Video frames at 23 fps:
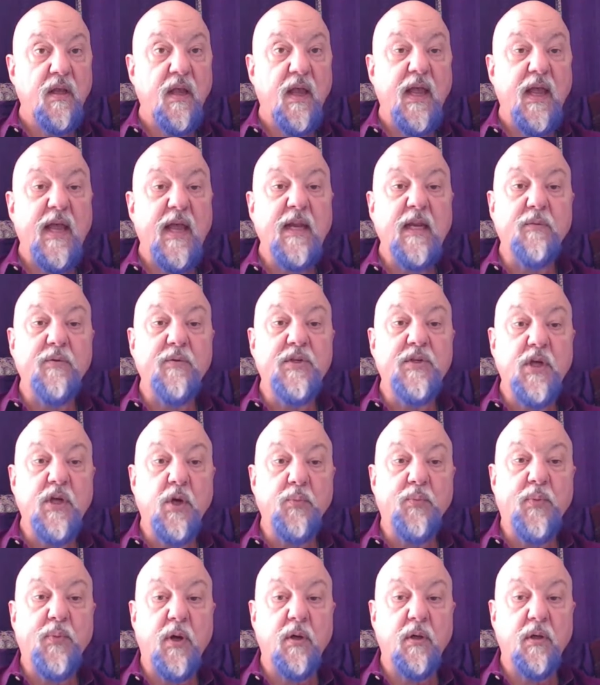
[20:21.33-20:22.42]
And it was so
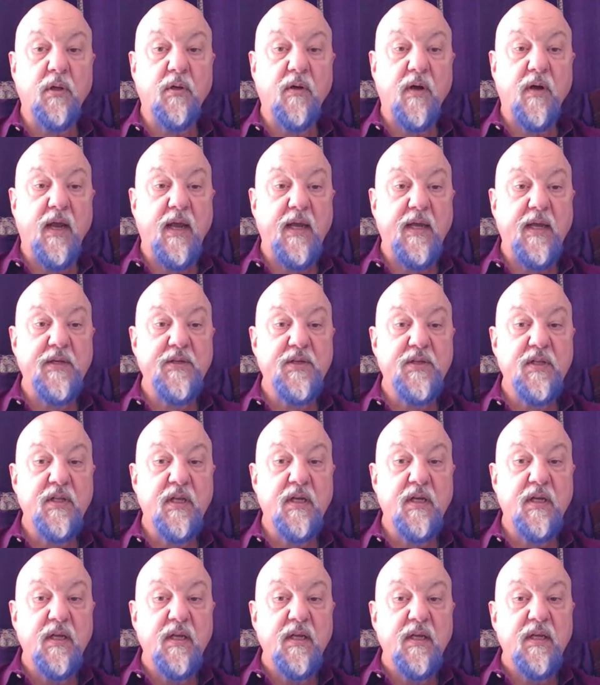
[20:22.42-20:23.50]
polarized
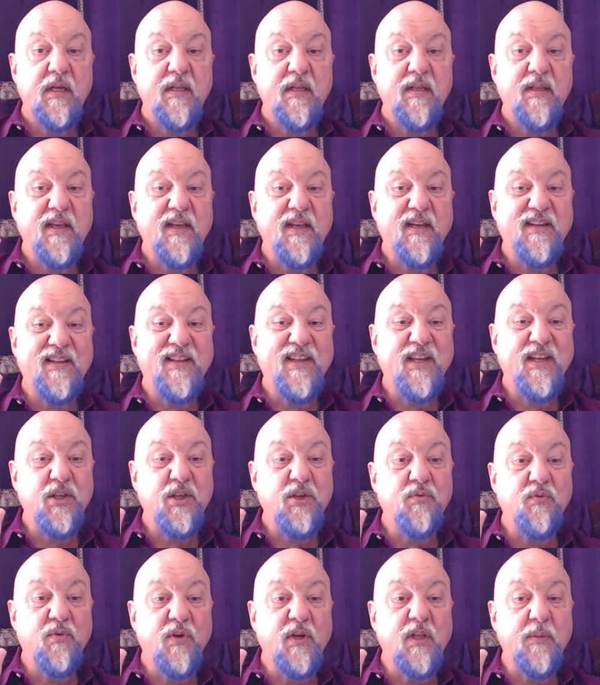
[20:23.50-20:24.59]
that
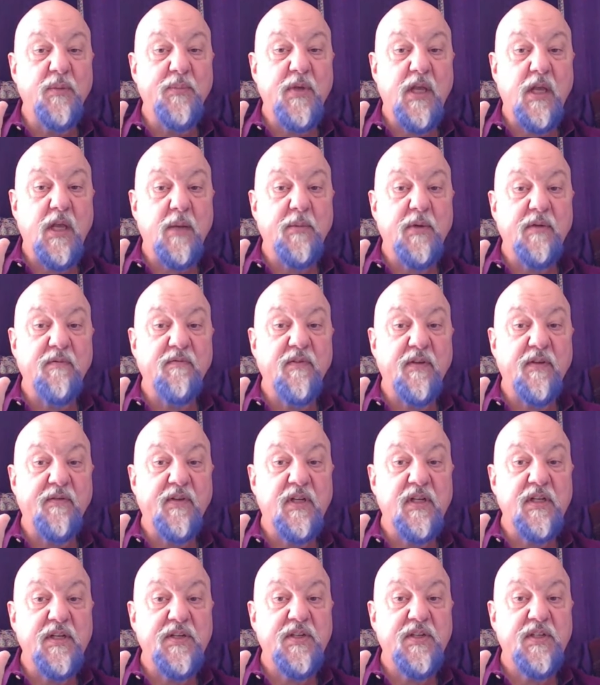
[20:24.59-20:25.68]
you'd really be able to
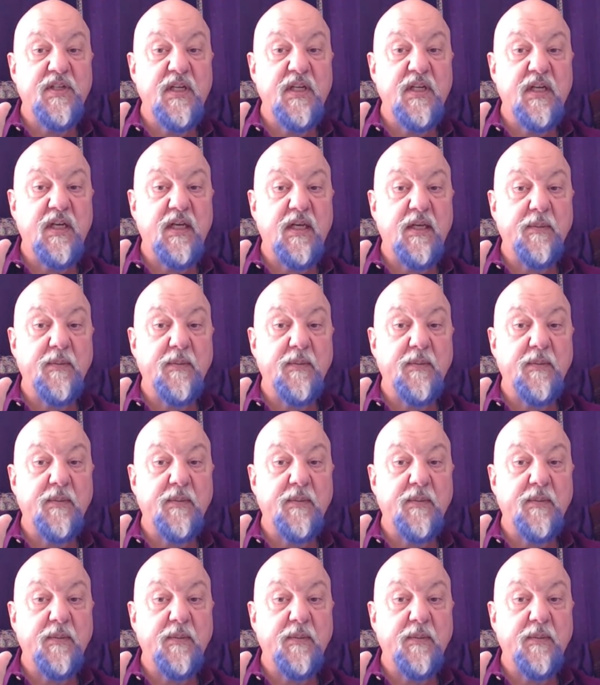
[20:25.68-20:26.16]
vividly see it.